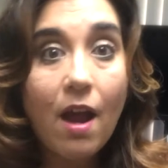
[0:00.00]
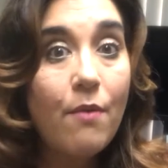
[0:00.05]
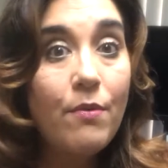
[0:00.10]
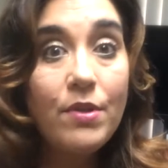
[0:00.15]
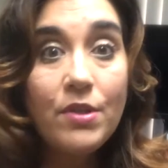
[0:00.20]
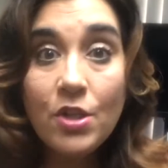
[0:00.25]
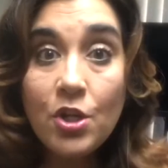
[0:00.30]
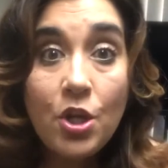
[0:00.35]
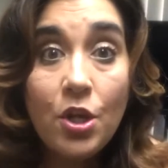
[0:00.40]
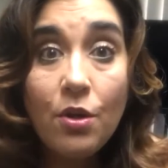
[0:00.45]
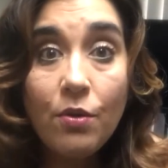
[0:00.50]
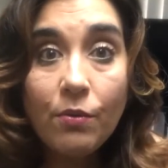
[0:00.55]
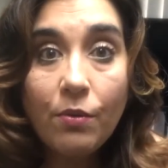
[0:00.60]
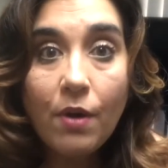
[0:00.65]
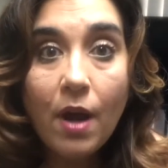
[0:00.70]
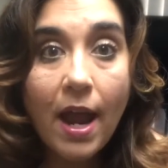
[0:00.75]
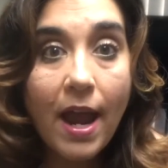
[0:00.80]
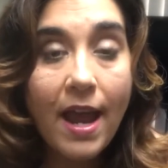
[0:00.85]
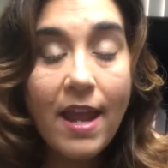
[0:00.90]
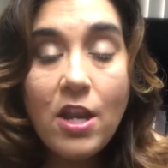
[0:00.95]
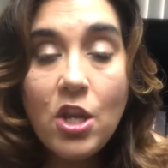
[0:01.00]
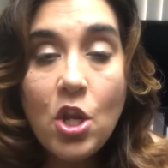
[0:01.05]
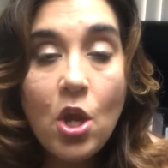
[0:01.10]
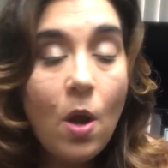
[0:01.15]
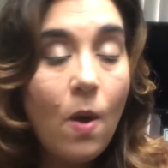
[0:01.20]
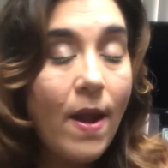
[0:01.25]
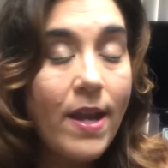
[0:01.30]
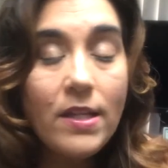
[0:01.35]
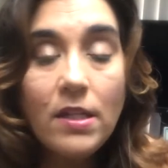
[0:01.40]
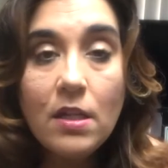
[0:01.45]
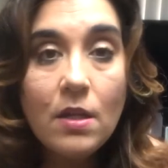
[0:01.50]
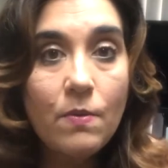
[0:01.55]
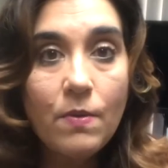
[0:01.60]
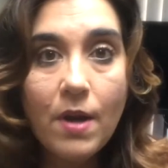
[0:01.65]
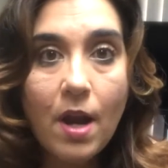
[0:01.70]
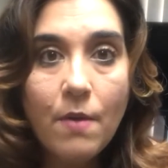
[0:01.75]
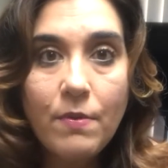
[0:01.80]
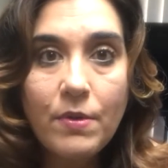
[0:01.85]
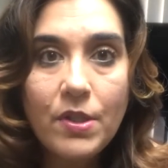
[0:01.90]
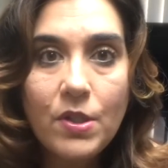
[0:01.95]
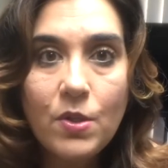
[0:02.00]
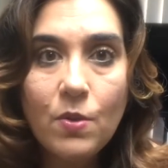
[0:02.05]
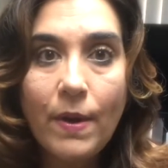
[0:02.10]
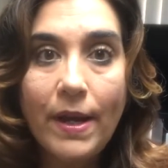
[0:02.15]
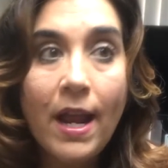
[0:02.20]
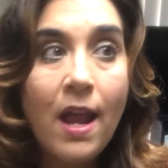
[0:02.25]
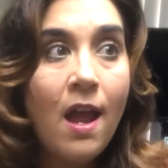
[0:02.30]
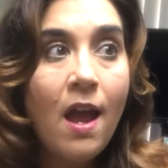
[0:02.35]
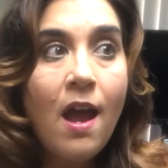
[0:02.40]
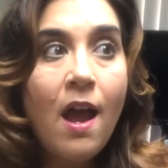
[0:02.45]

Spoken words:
I was new. I had no idea what I was doing.